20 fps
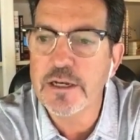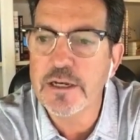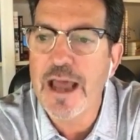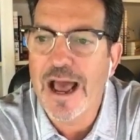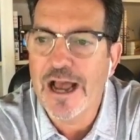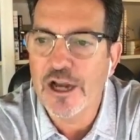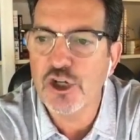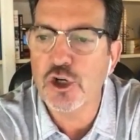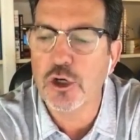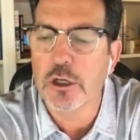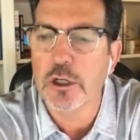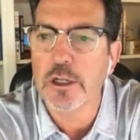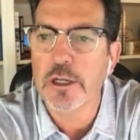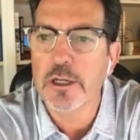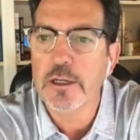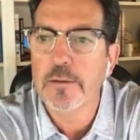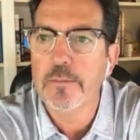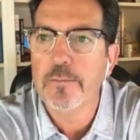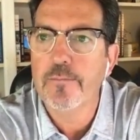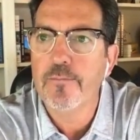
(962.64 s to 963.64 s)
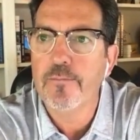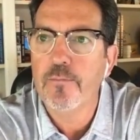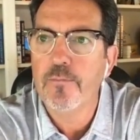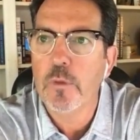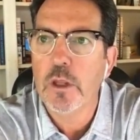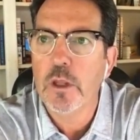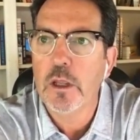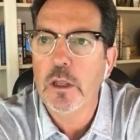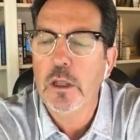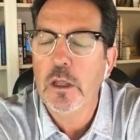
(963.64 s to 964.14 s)
nationally,
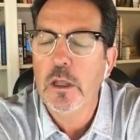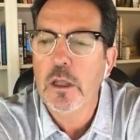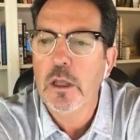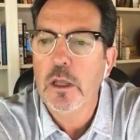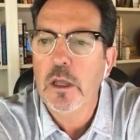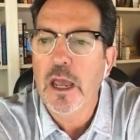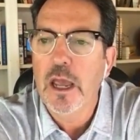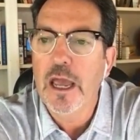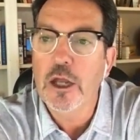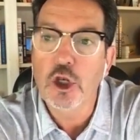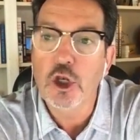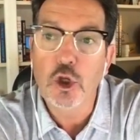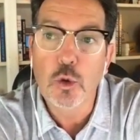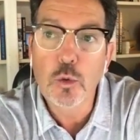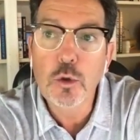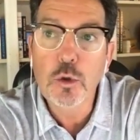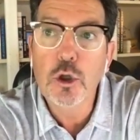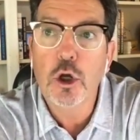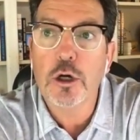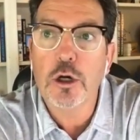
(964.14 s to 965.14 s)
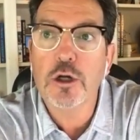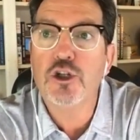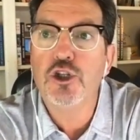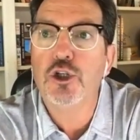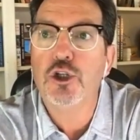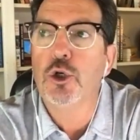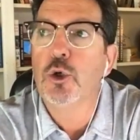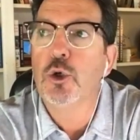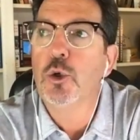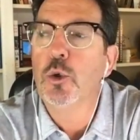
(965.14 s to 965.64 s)
and you look
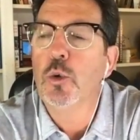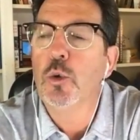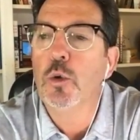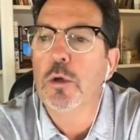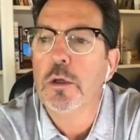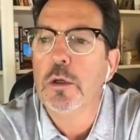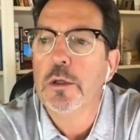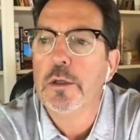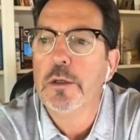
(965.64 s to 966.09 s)
to